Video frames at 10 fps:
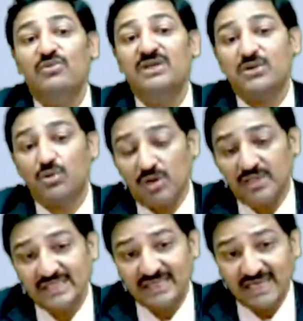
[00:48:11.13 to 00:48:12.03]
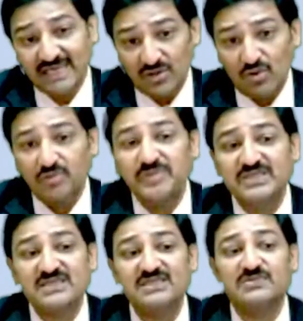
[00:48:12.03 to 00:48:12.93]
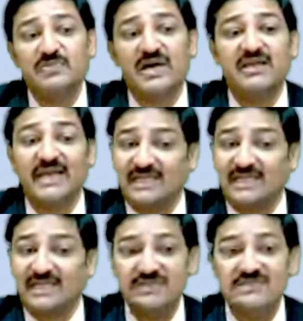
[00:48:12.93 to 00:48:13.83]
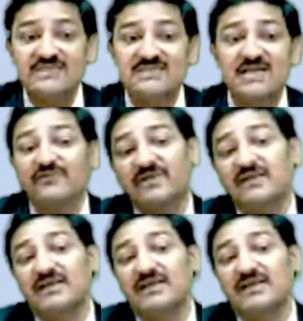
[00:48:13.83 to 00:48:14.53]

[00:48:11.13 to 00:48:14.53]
where the quality cannot be judged by experience itself,